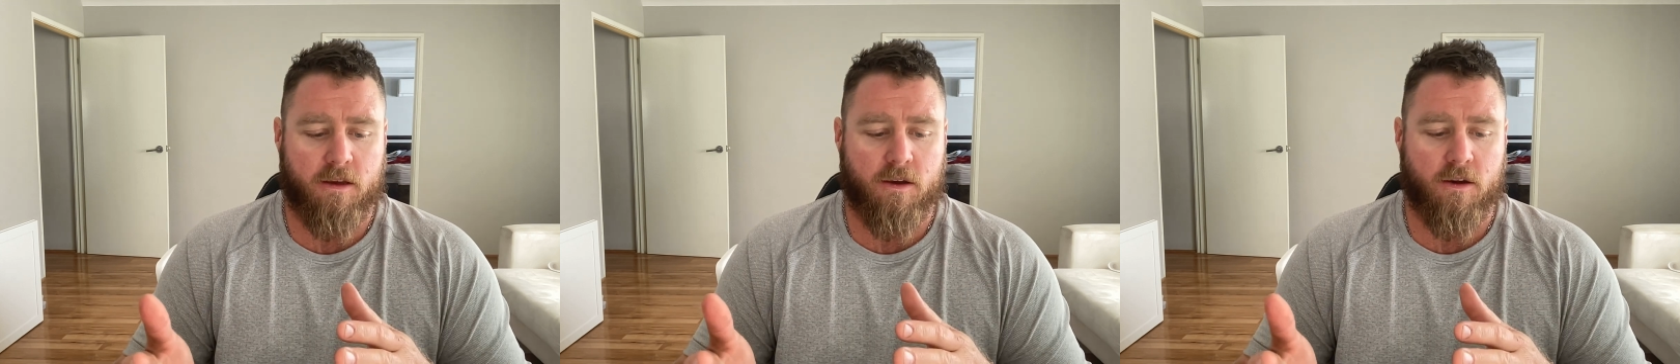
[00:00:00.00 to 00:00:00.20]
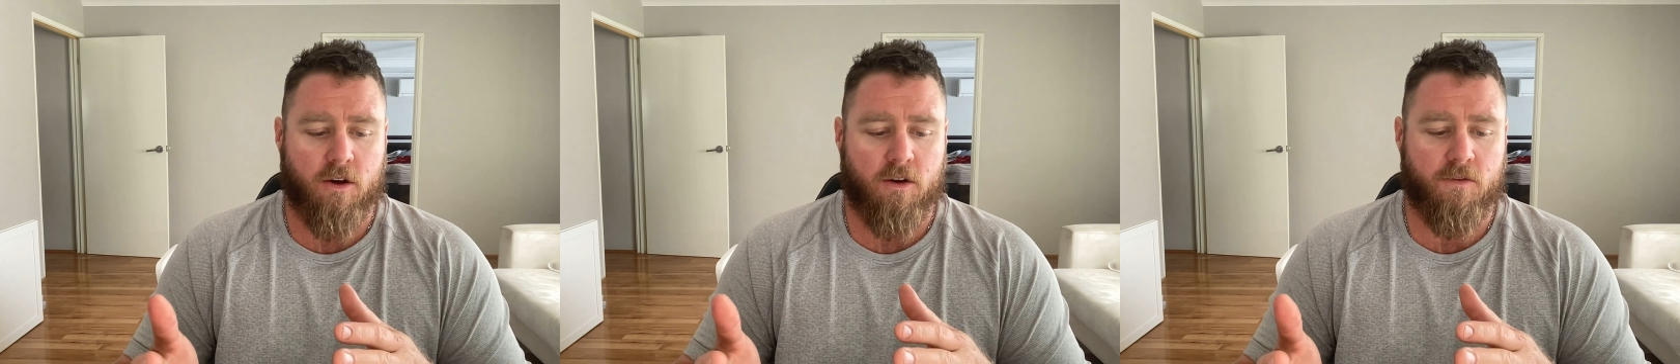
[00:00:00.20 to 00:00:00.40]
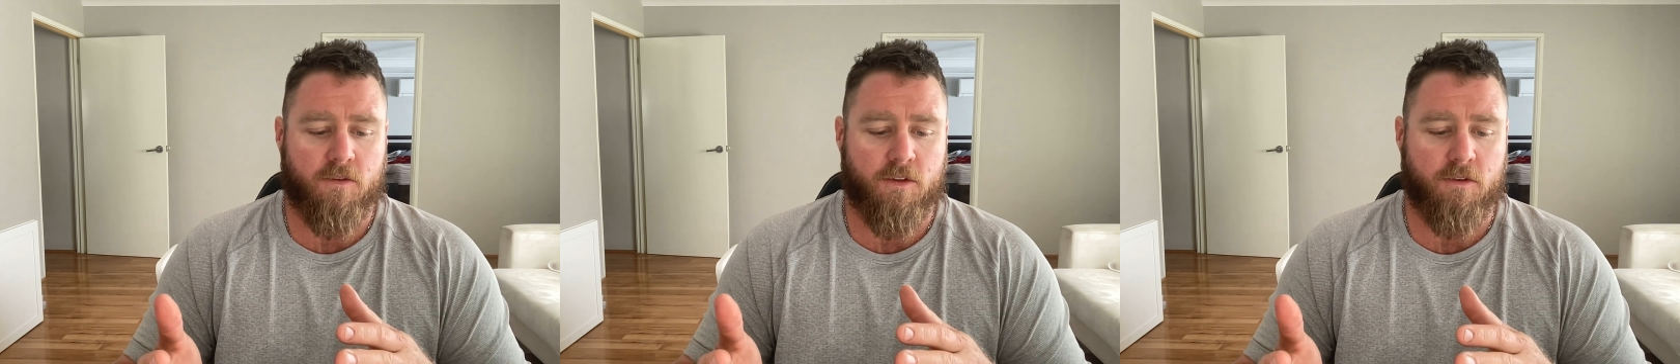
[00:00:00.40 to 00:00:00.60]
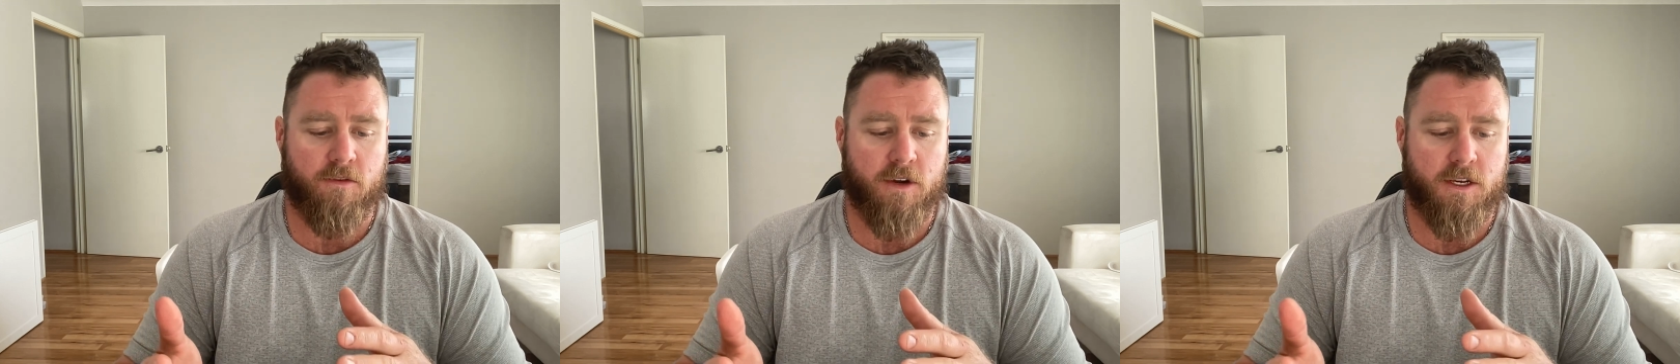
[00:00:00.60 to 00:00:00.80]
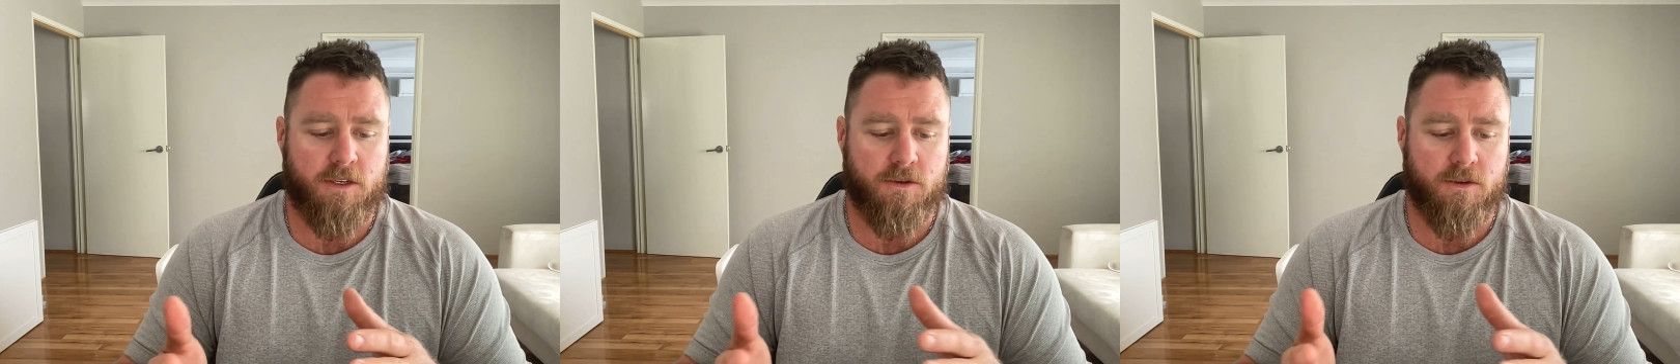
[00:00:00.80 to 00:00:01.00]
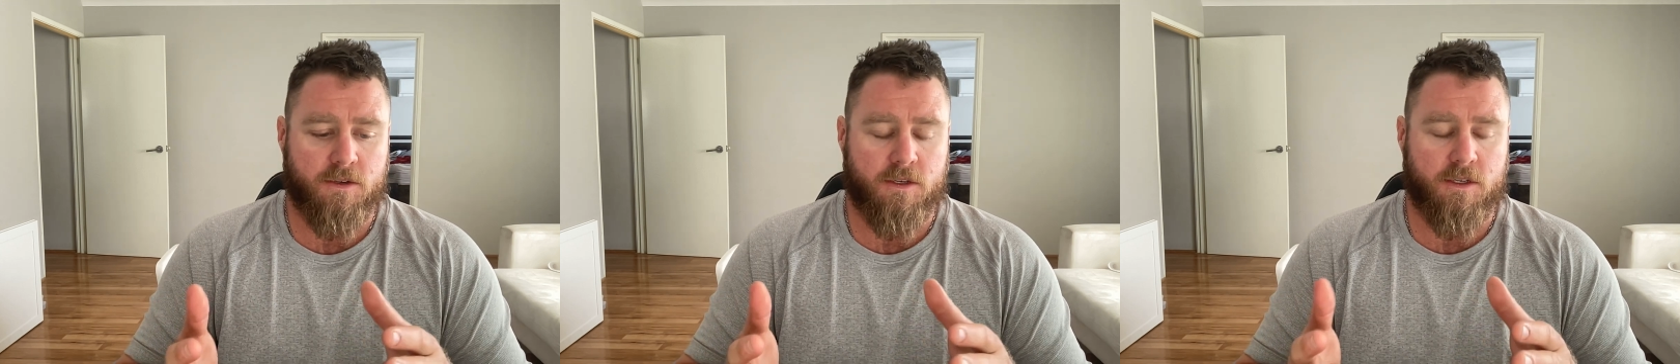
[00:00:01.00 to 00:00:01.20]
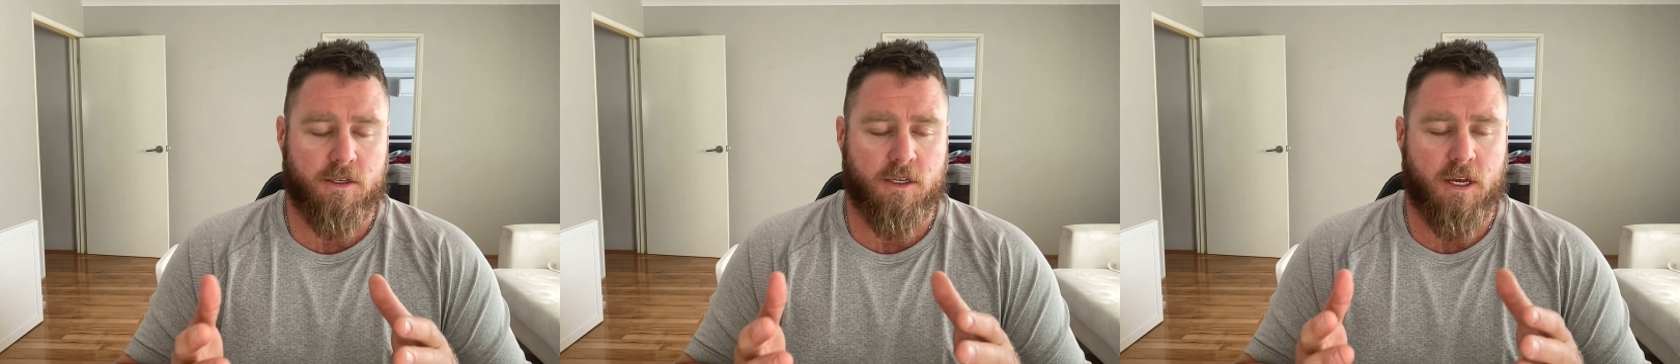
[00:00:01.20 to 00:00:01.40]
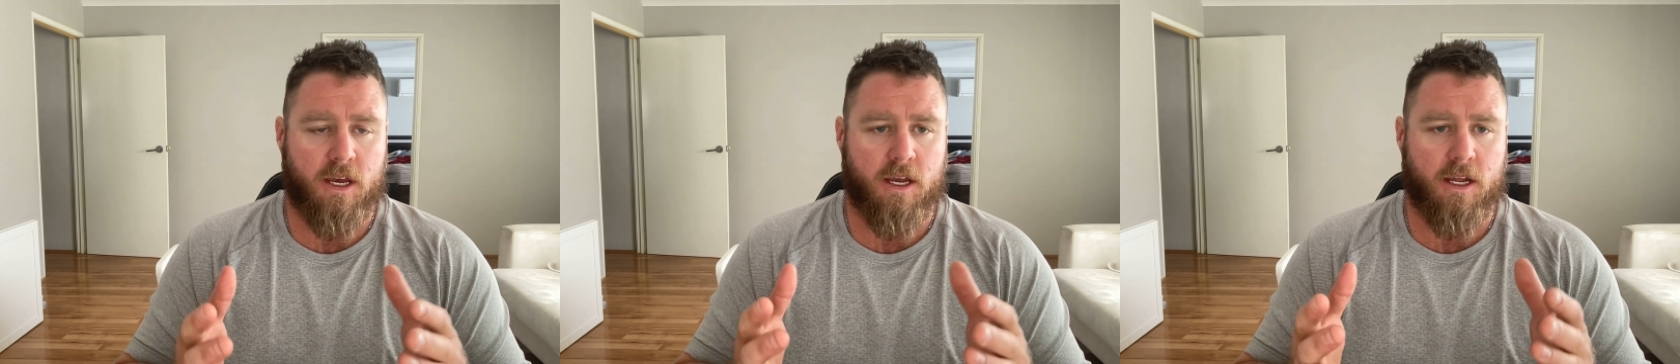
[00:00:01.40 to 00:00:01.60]
over the resources
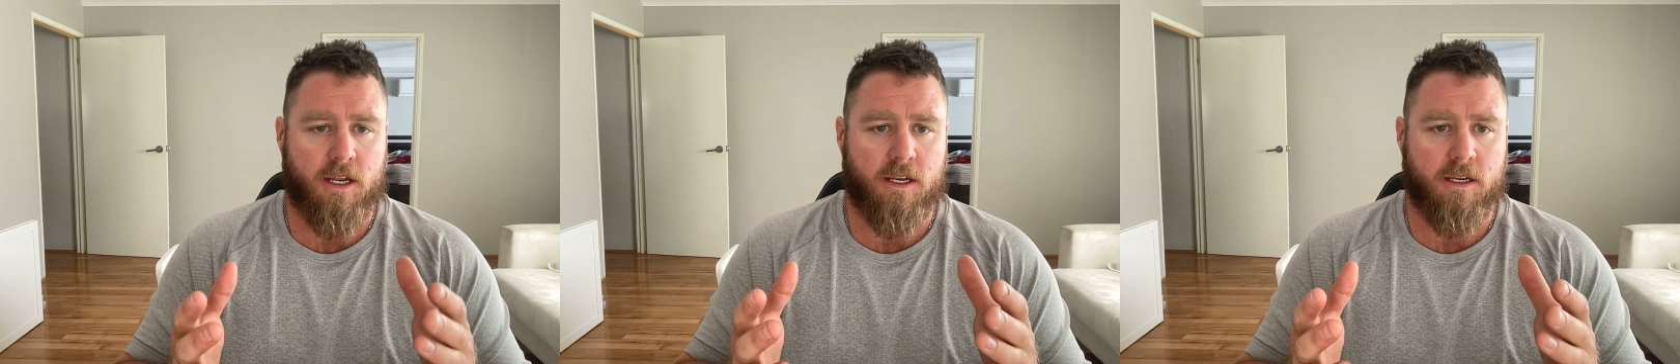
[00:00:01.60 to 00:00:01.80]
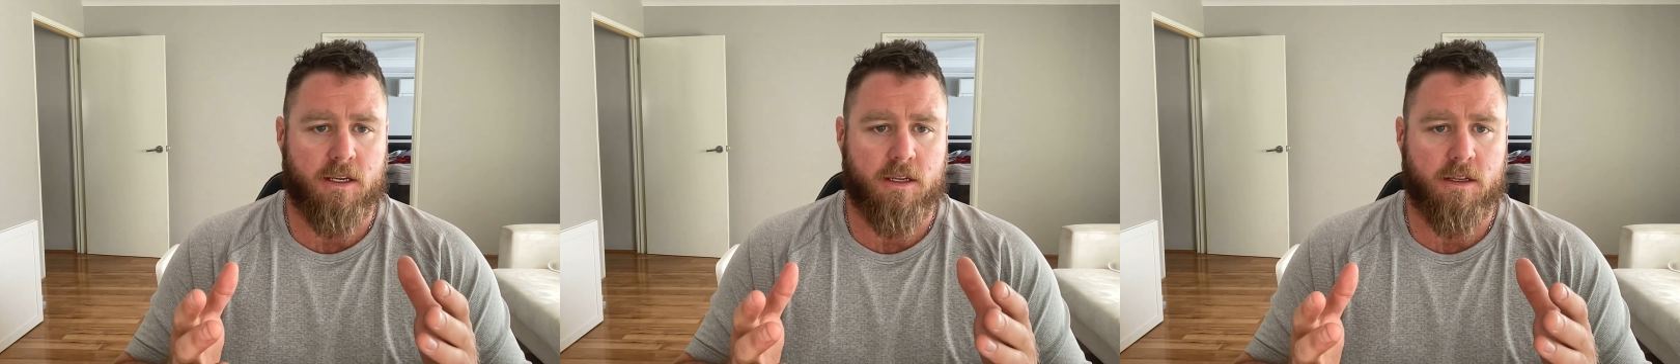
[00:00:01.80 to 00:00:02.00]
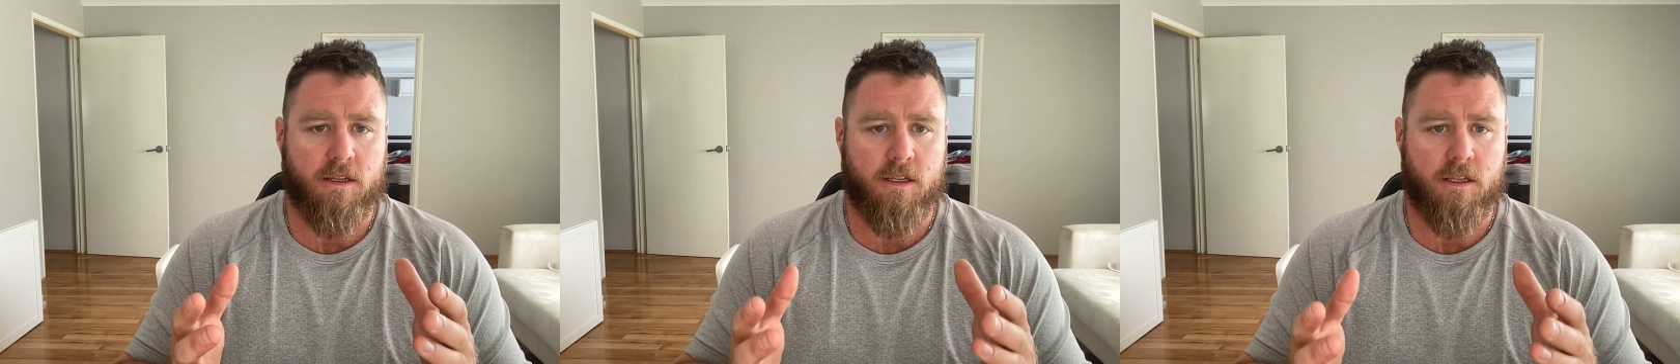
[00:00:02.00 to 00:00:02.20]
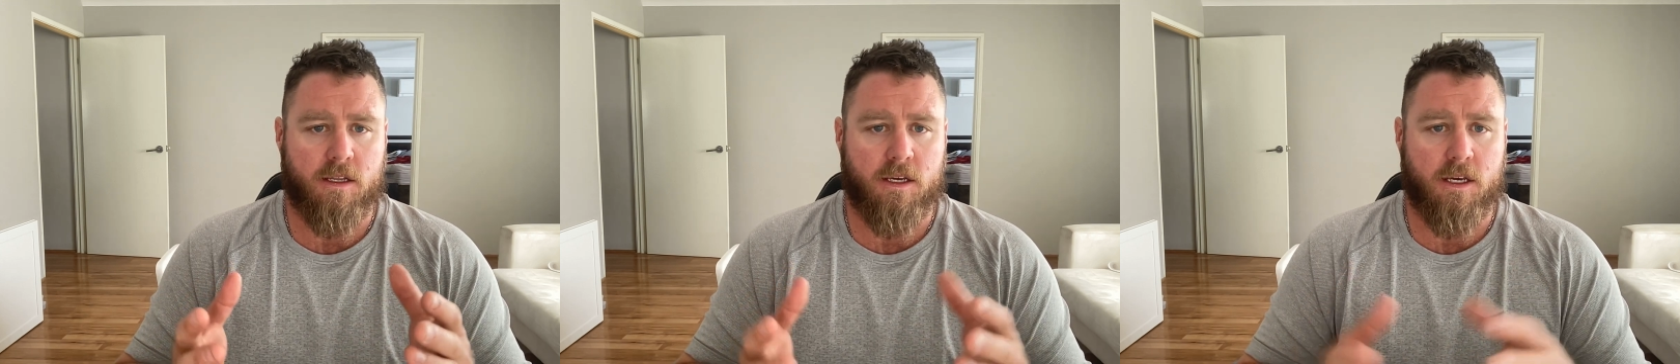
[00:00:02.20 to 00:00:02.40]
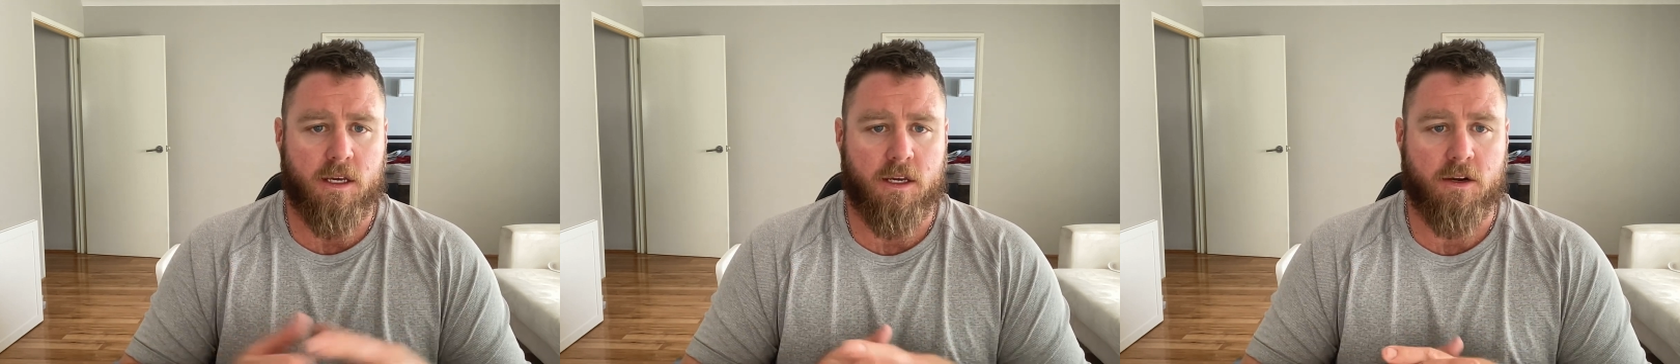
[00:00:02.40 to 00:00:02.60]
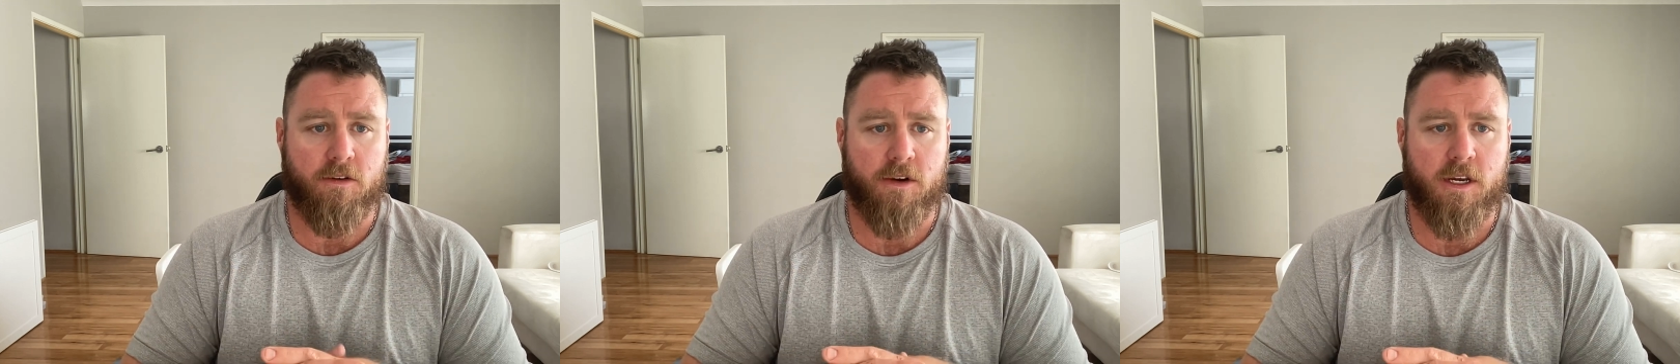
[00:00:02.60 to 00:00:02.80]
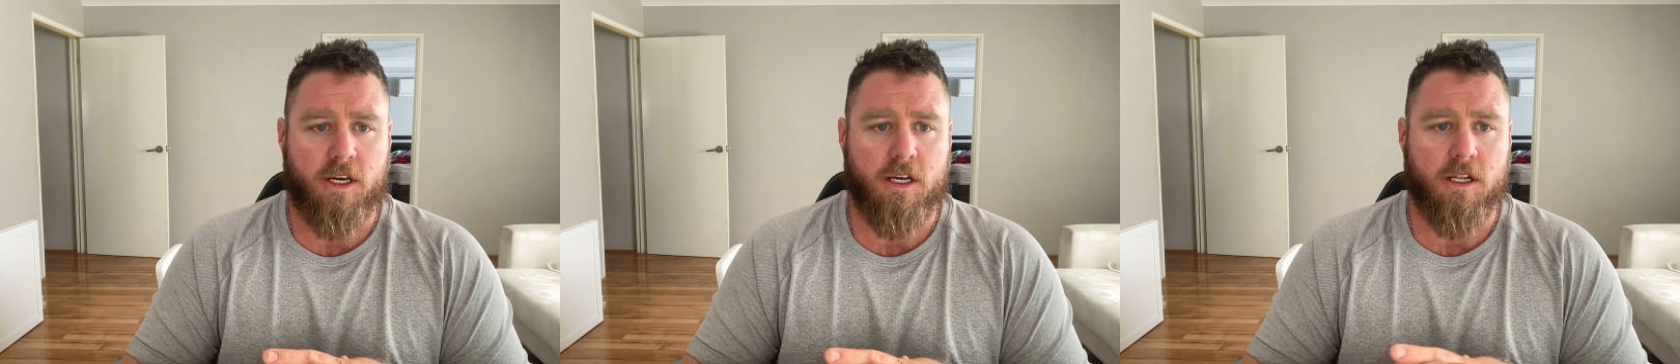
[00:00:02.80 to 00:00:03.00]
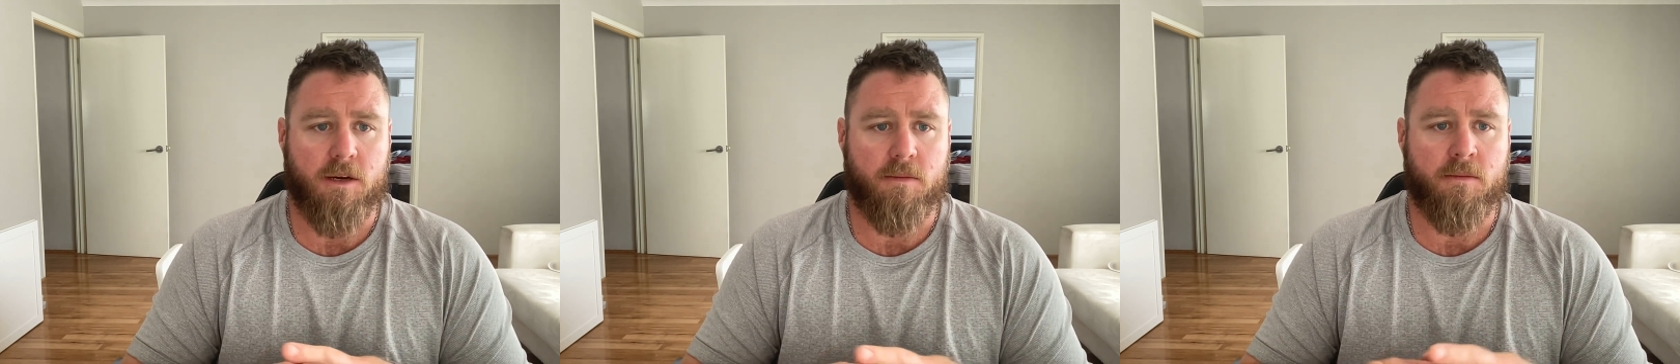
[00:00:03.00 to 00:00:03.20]
and the
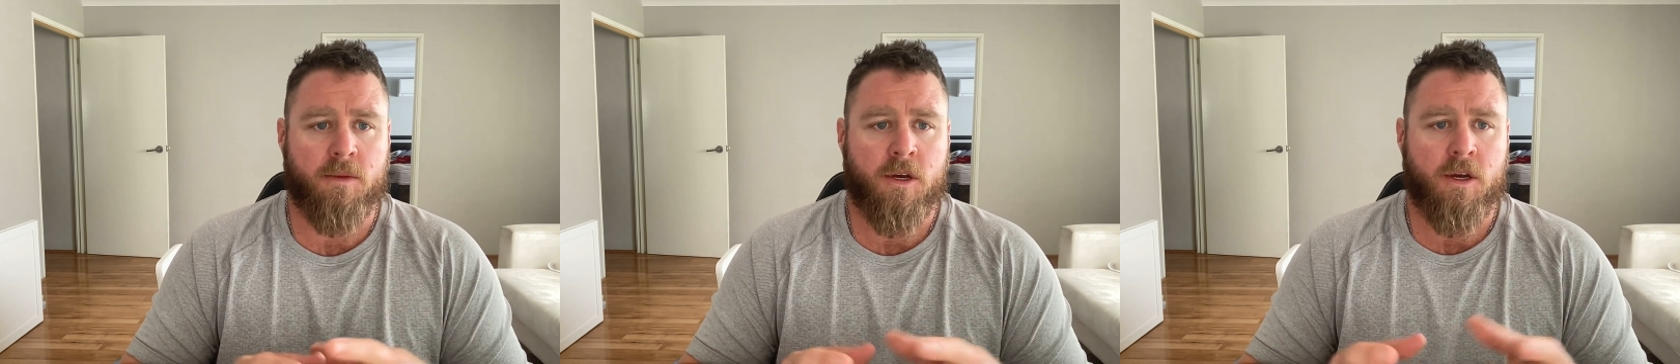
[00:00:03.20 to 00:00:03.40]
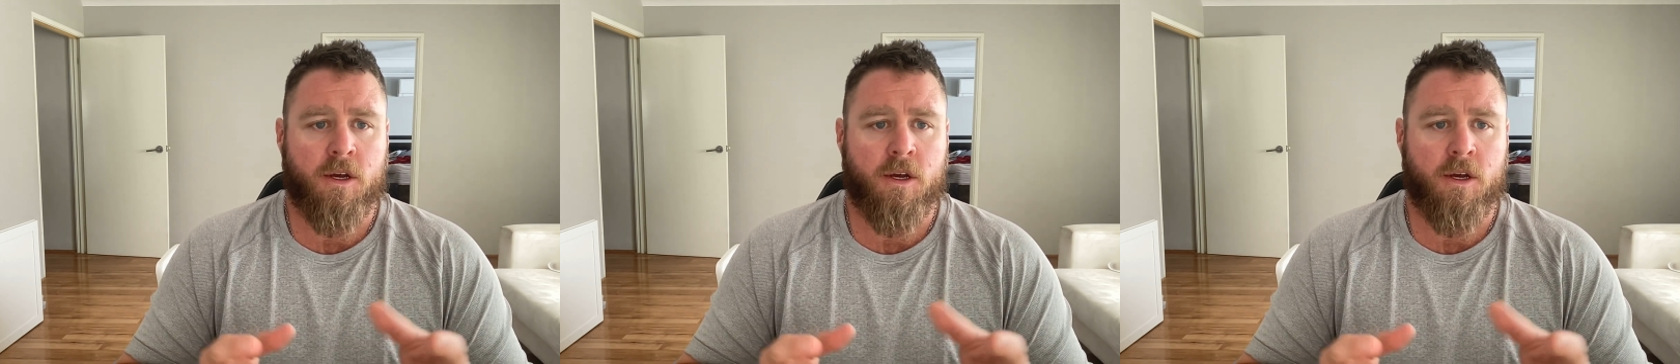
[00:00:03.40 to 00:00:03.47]
curriculum,